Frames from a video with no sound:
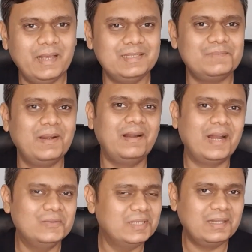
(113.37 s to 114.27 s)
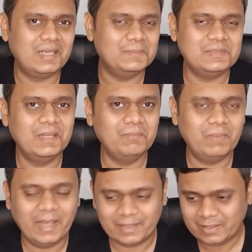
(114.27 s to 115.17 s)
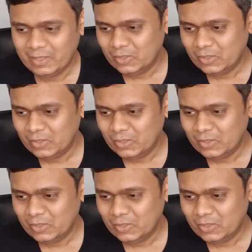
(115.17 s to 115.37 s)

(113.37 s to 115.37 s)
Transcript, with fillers: buys pen drives and keeps them blank